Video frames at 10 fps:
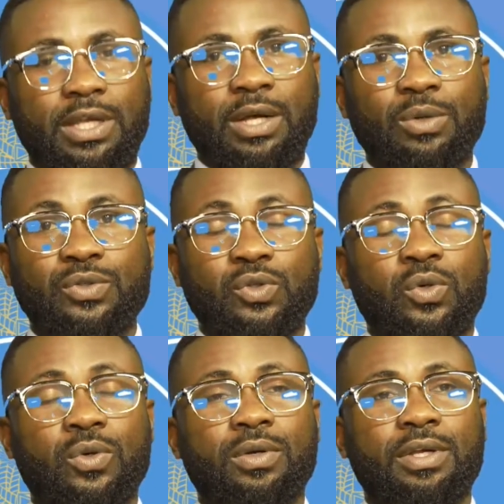are
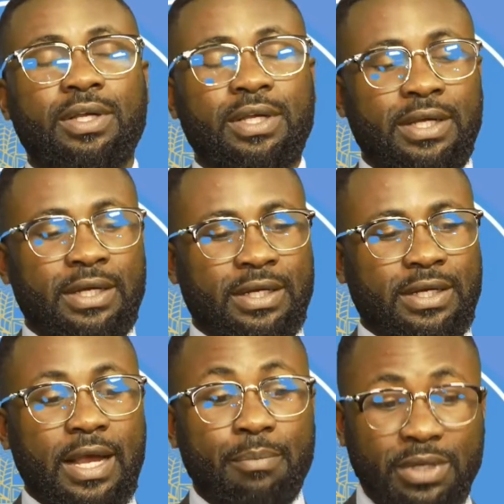also
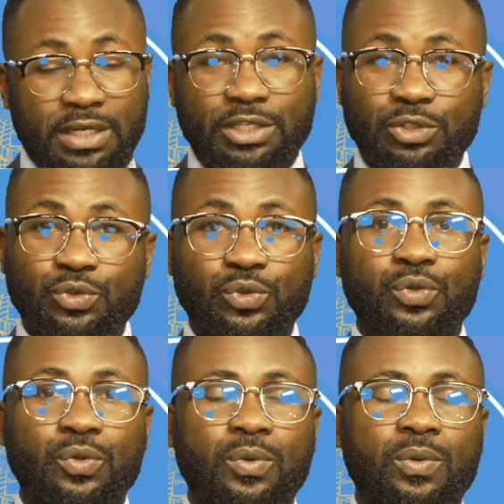appealing to
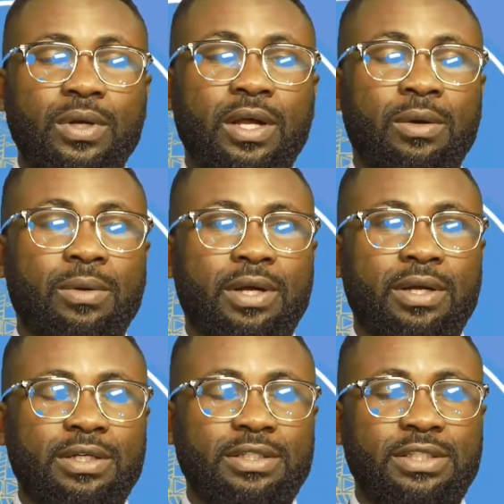you,
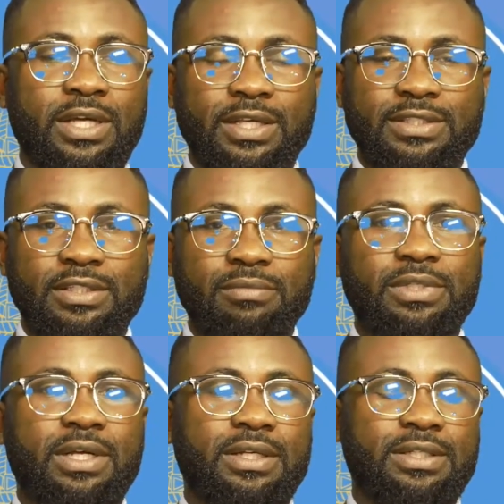our dear
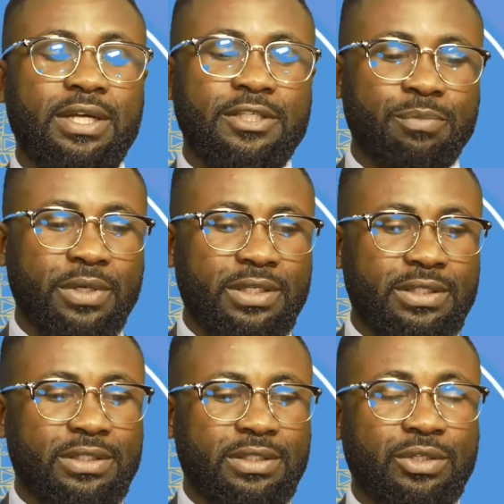esteemed
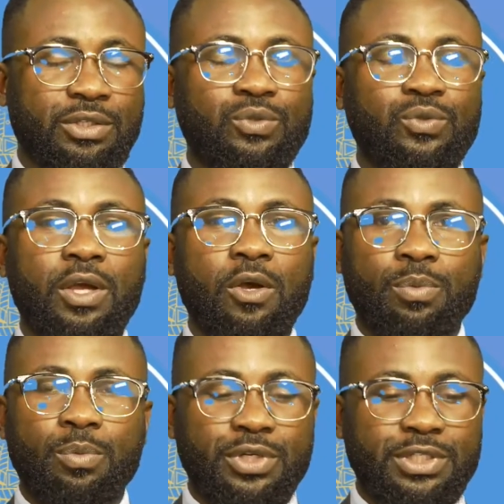taxpayers, to
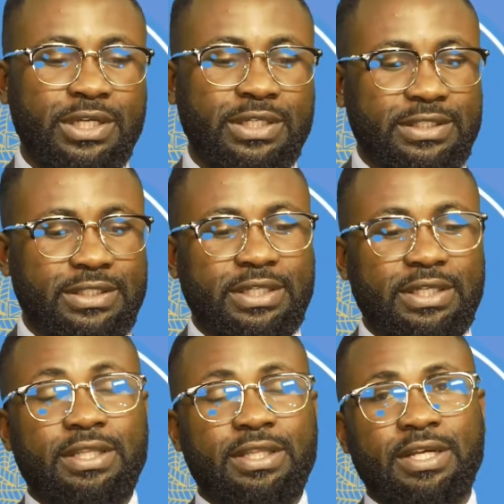help protect
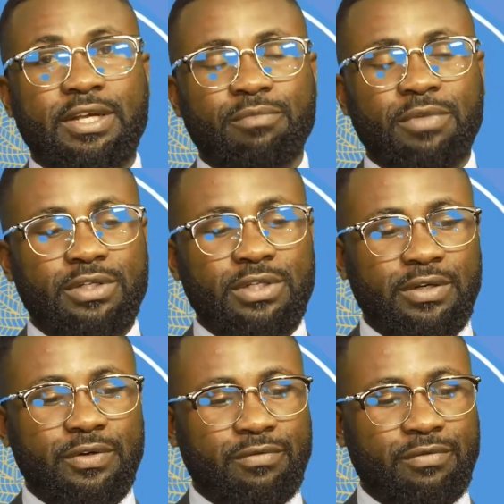the government
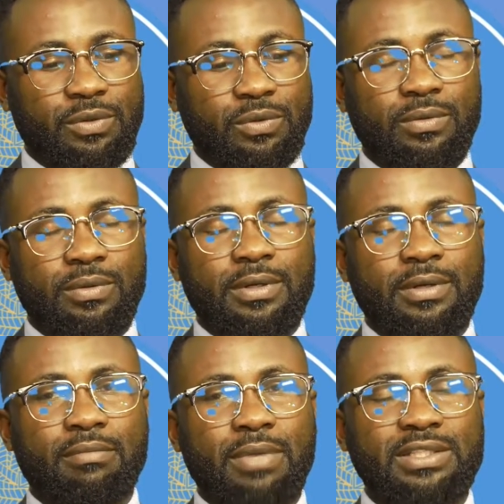revenue
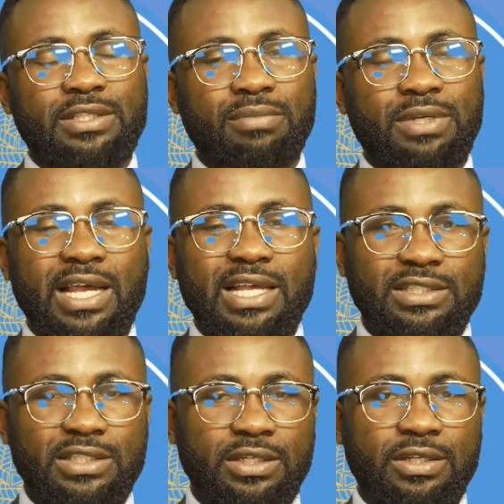by simply
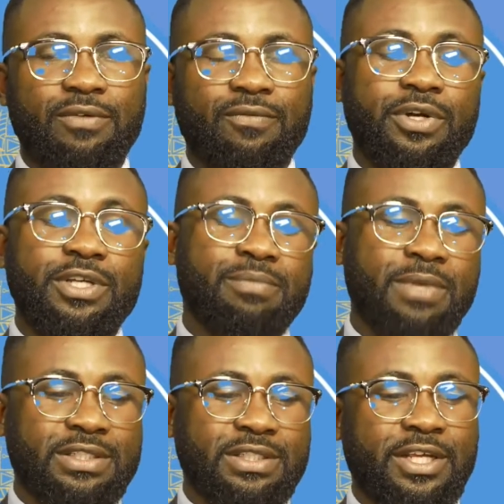asking for a
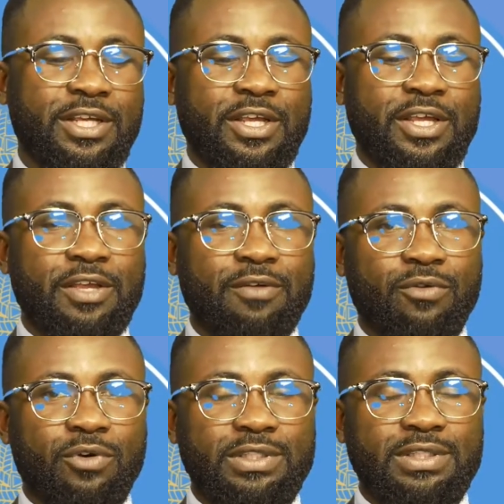smart
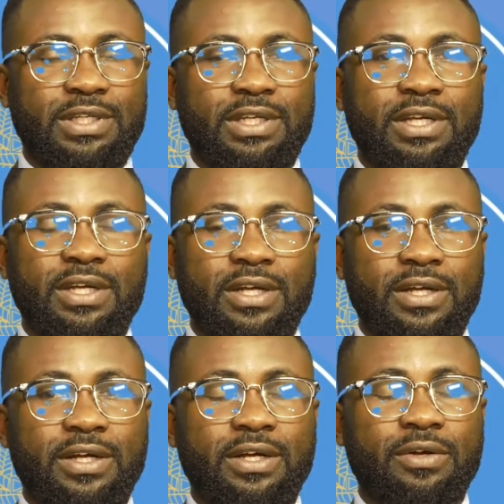invoice
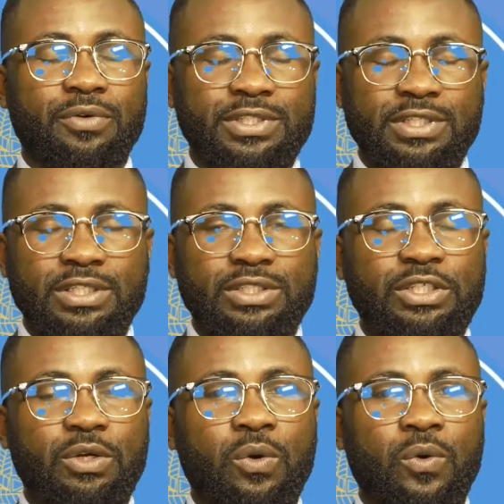
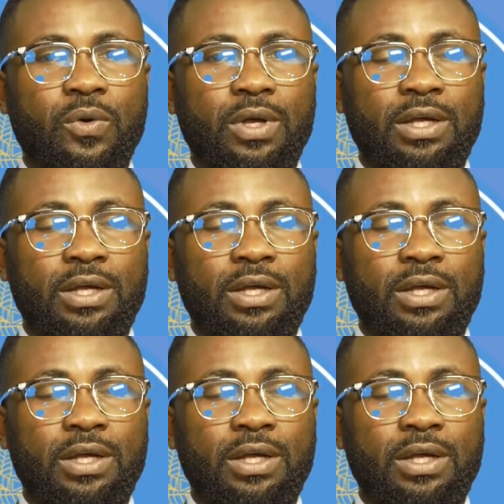receipt or